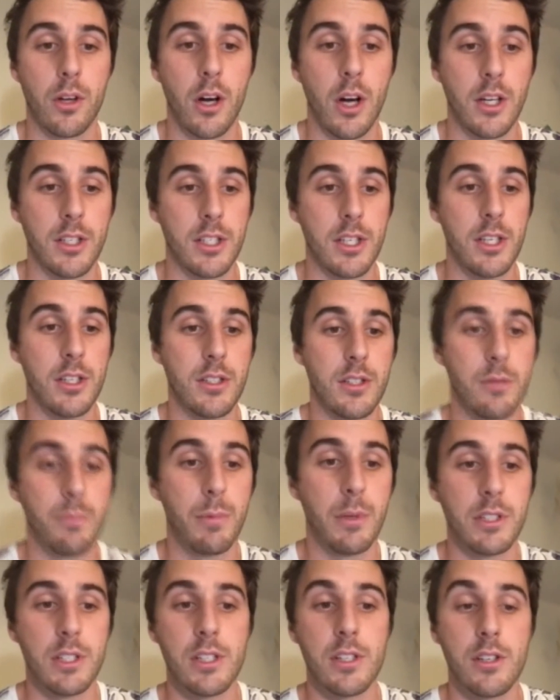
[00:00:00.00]
causes,
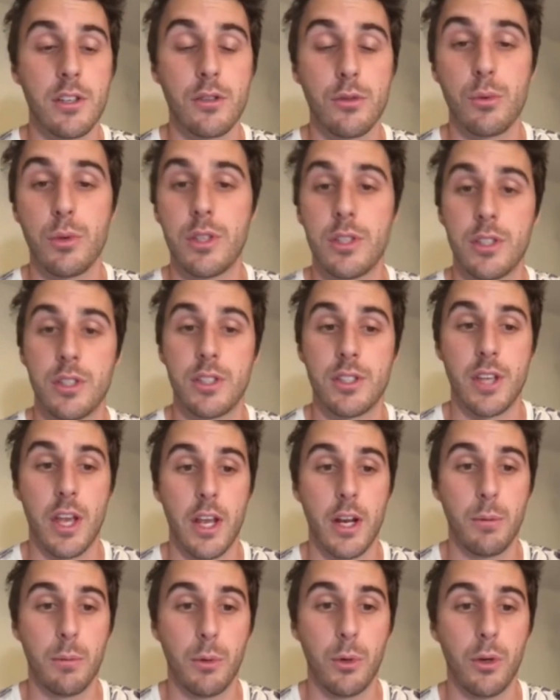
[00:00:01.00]
businesses with
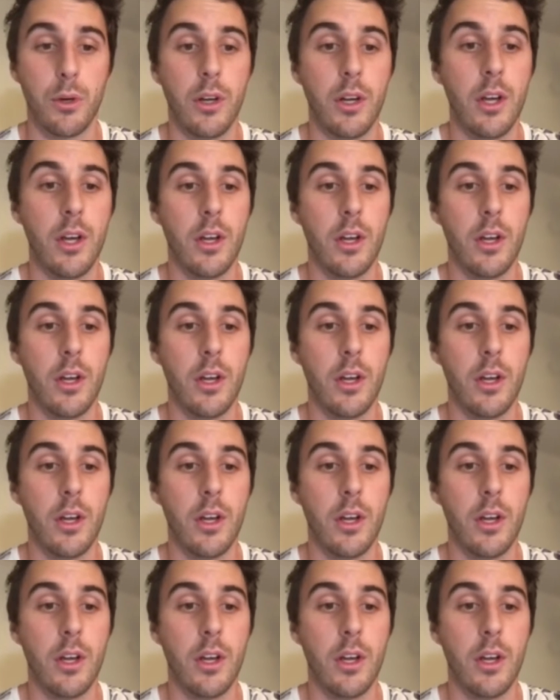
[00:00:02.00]
sustainable